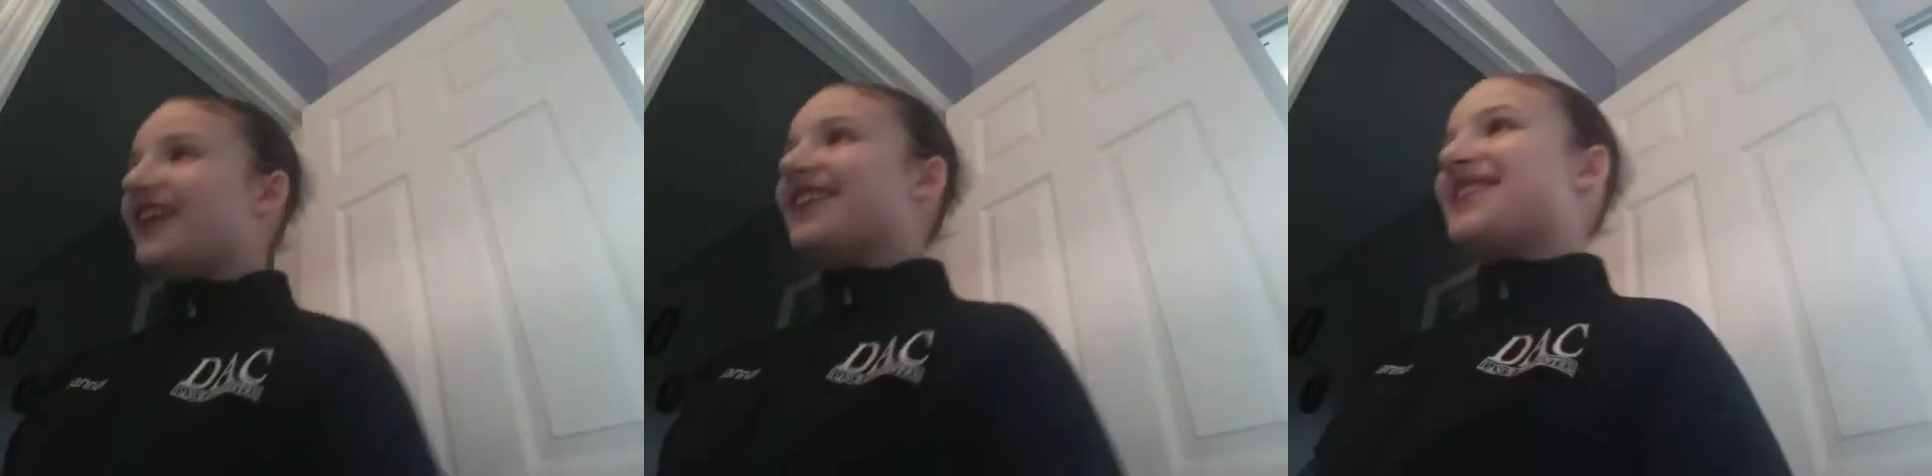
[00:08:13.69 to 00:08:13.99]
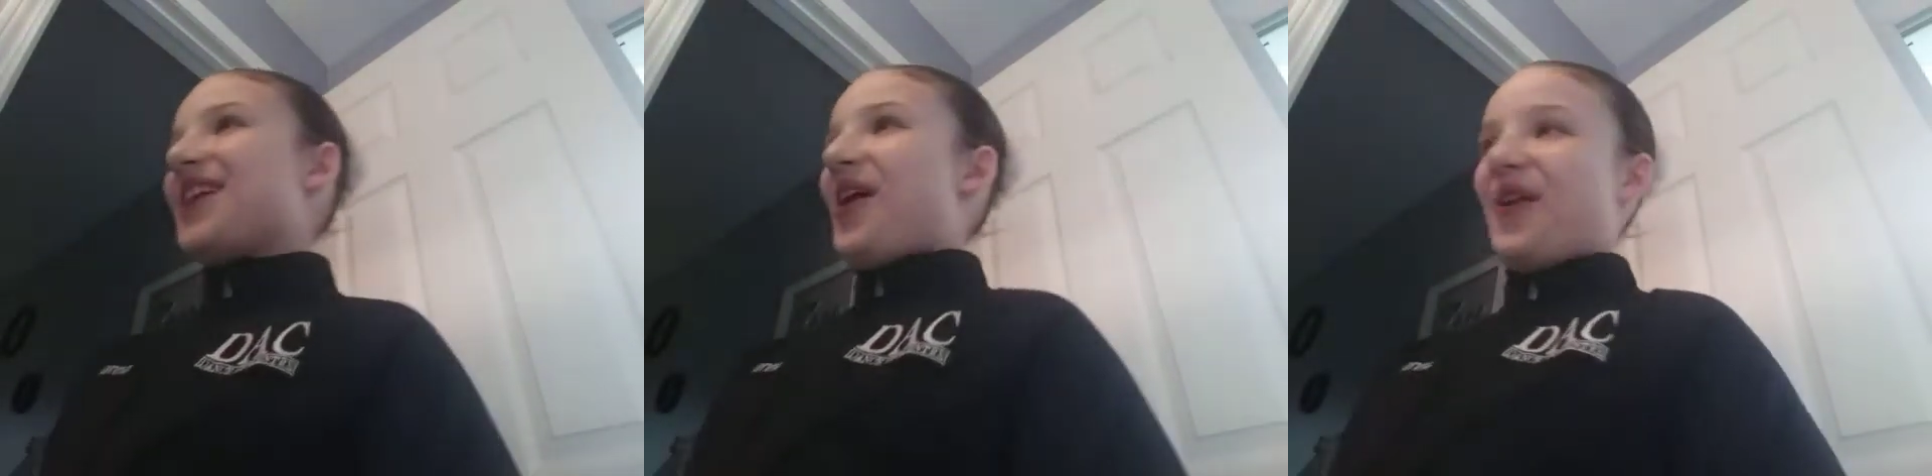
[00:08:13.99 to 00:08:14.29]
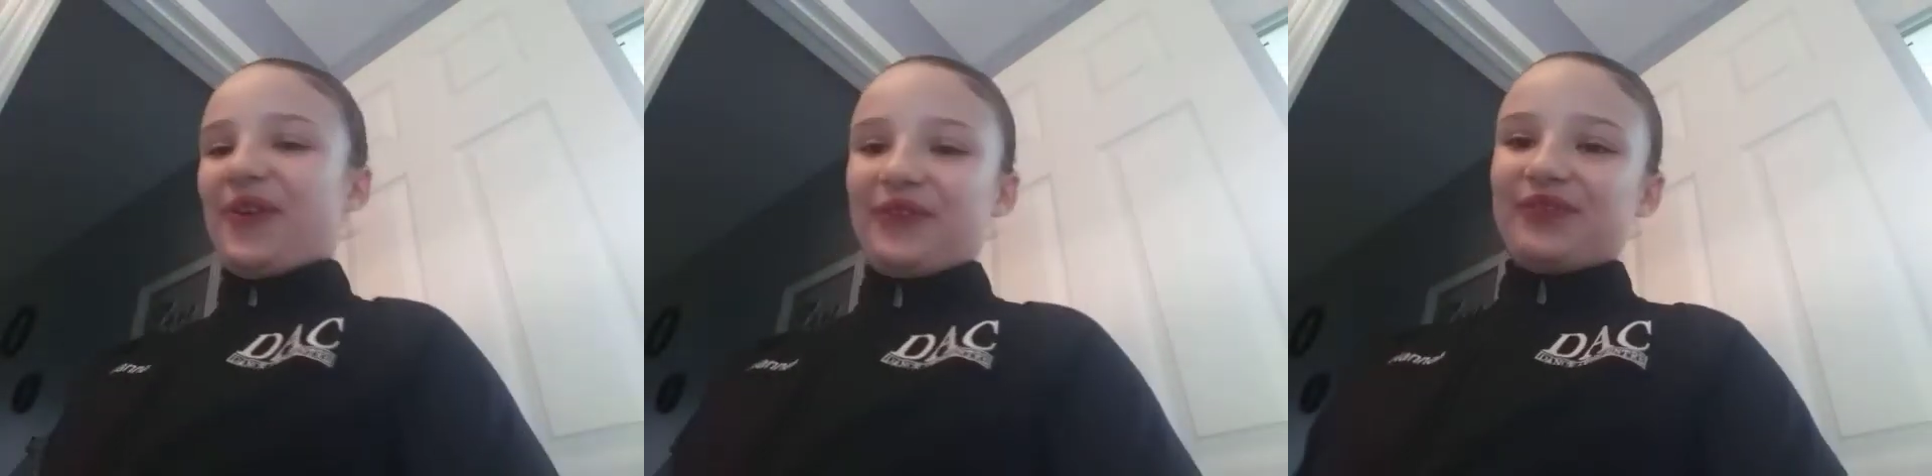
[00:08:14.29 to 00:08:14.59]

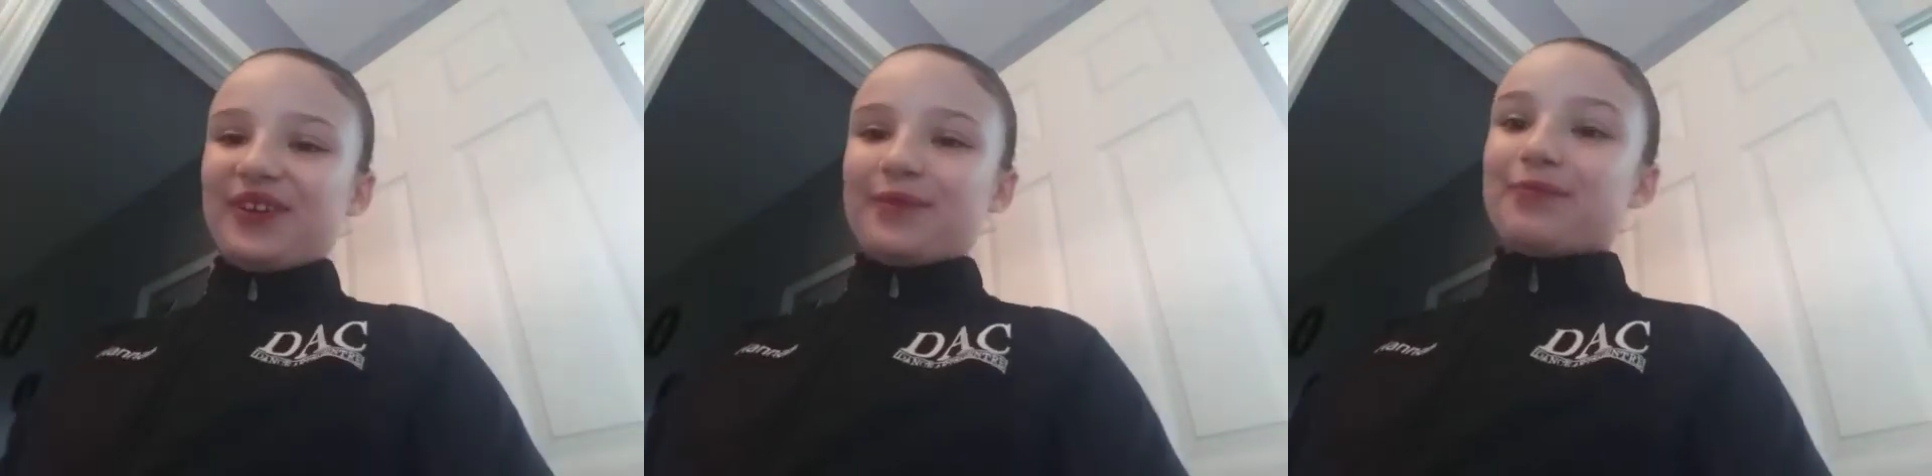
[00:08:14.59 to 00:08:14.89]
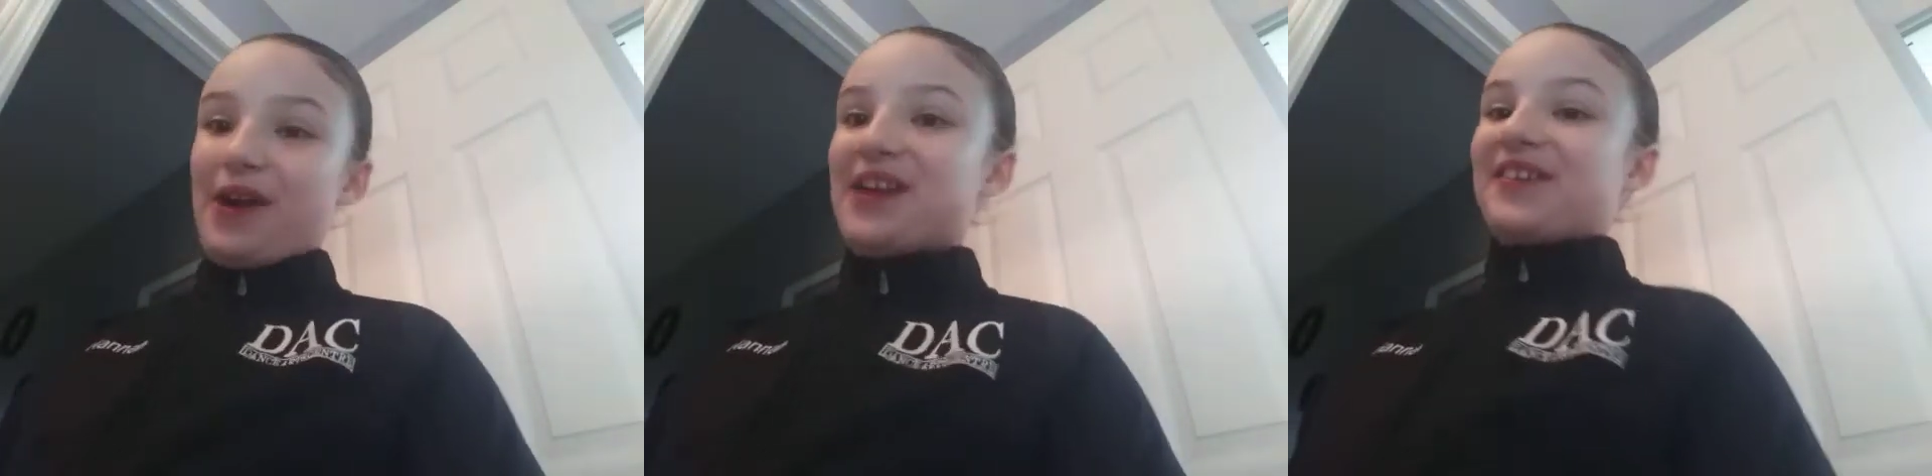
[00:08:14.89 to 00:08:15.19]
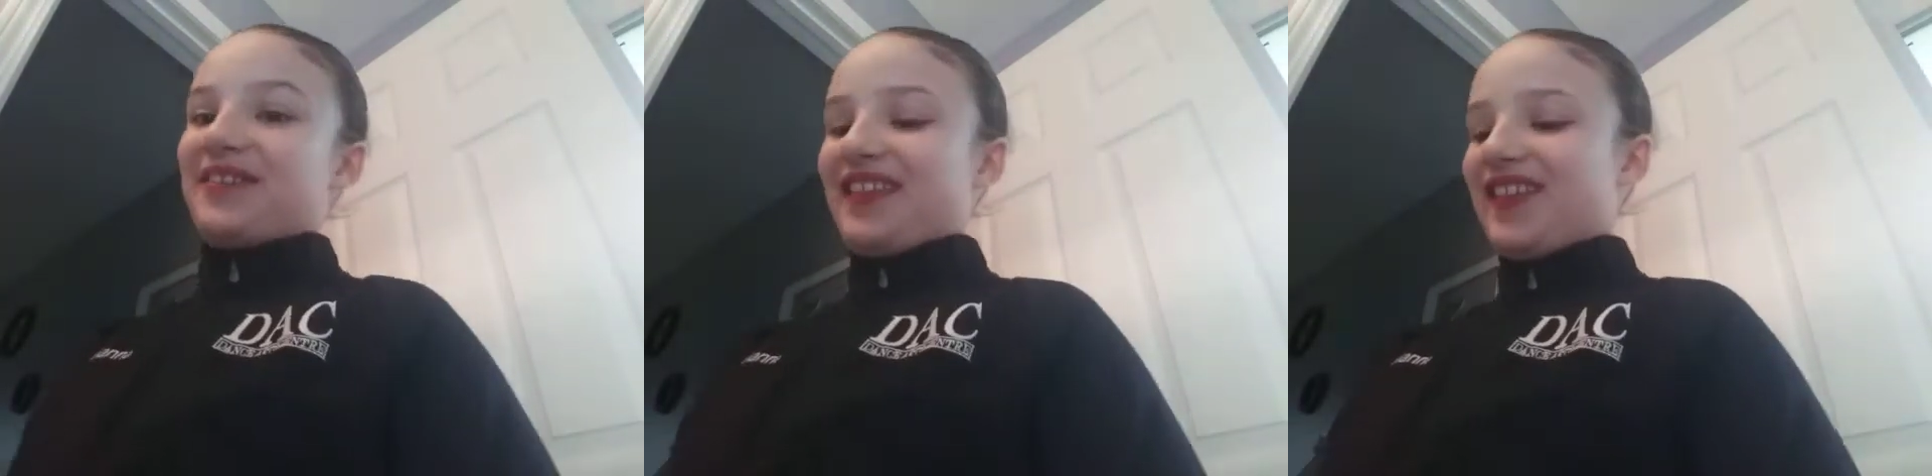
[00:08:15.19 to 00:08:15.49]
So, they're
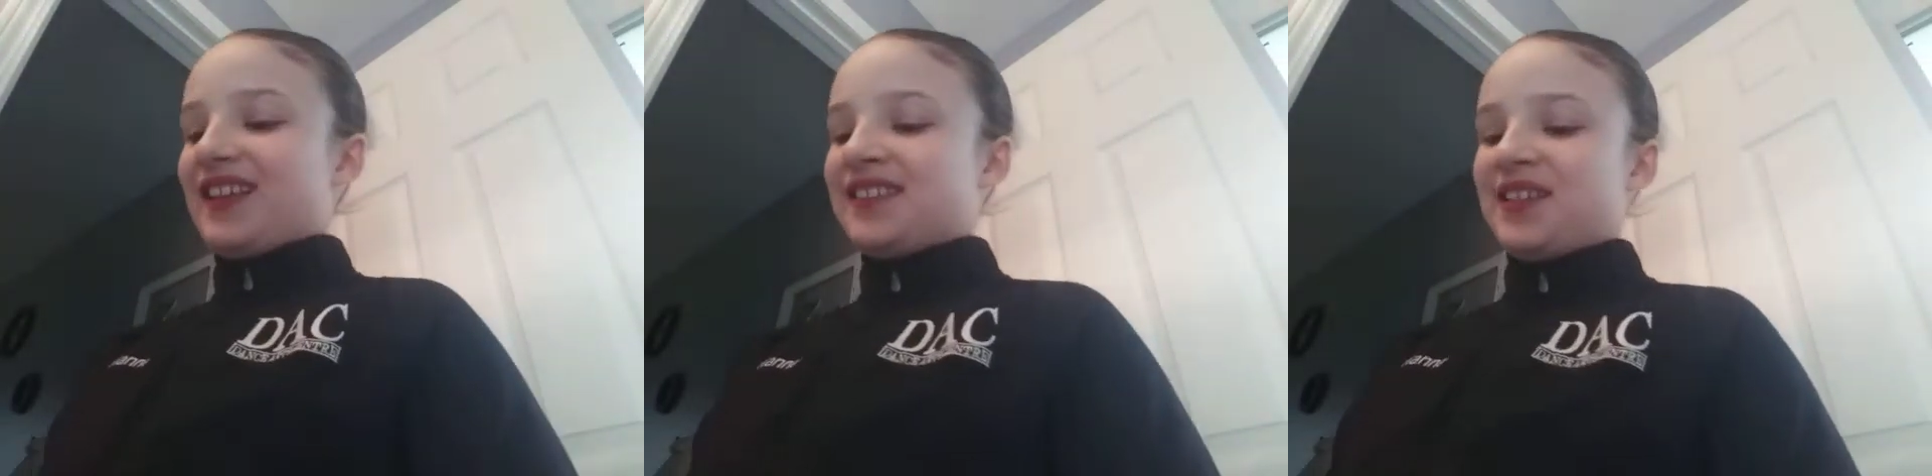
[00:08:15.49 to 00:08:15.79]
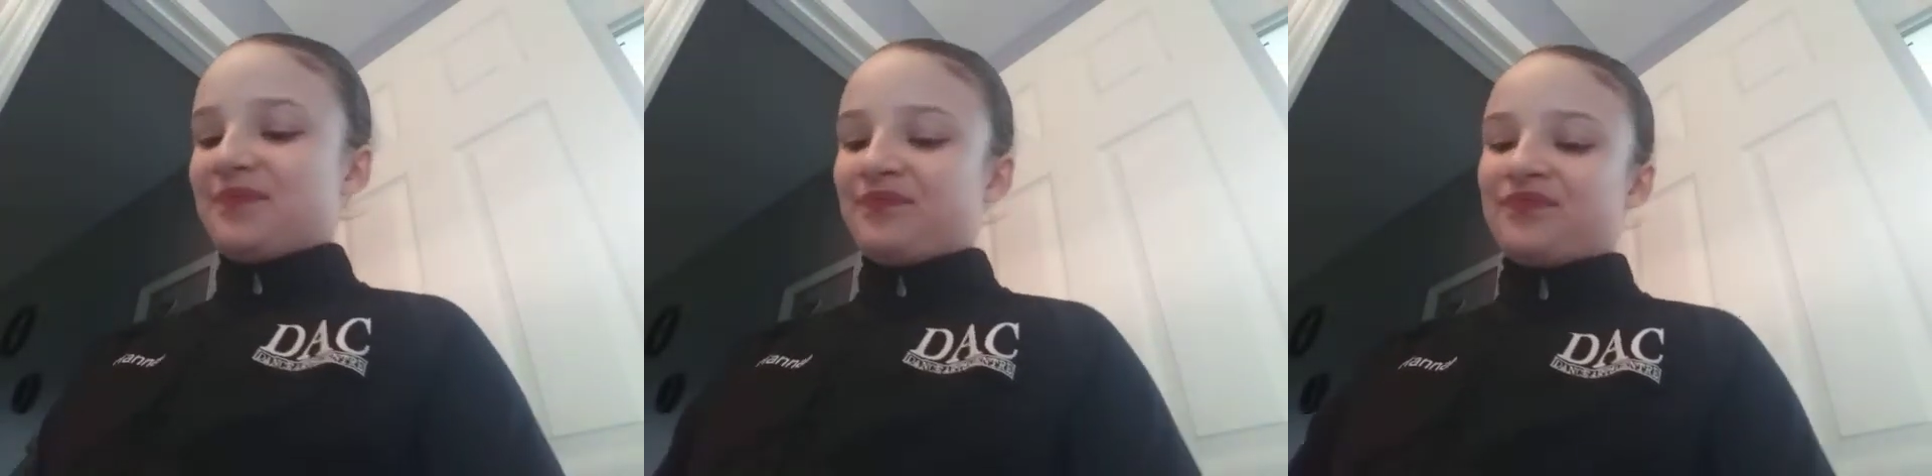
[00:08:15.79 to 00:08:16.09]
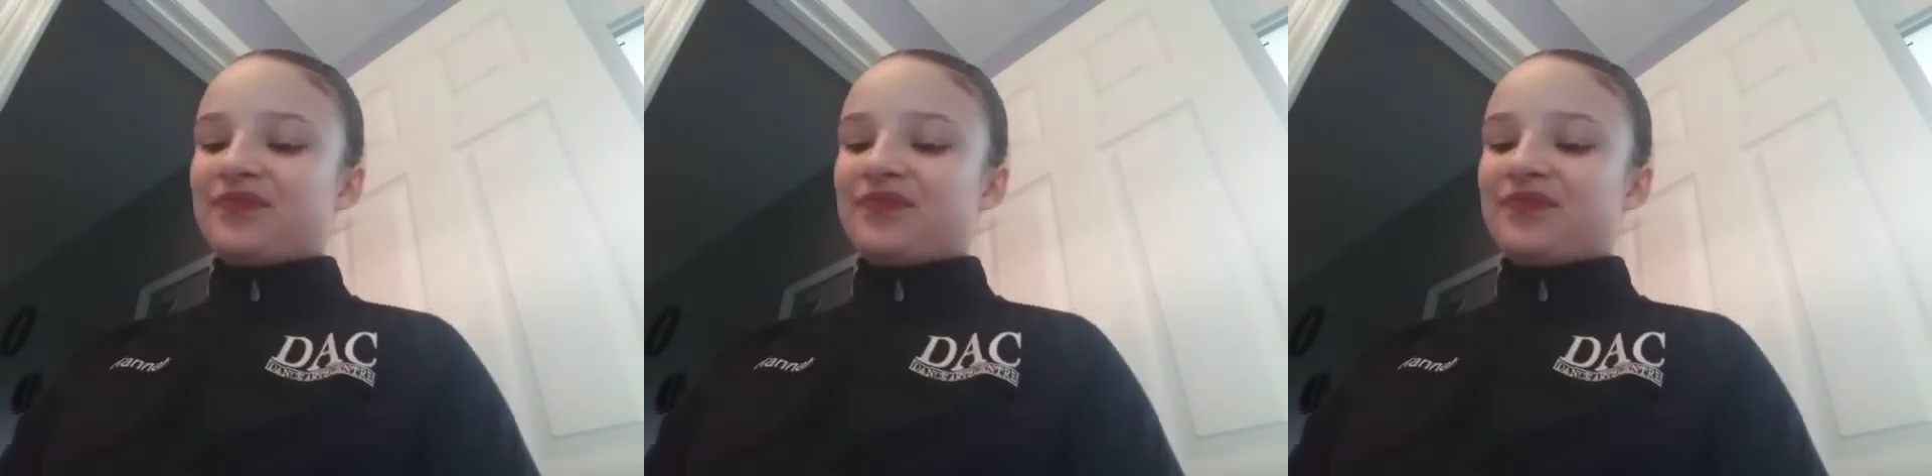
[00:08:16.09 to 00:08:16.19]
brighter than they seem.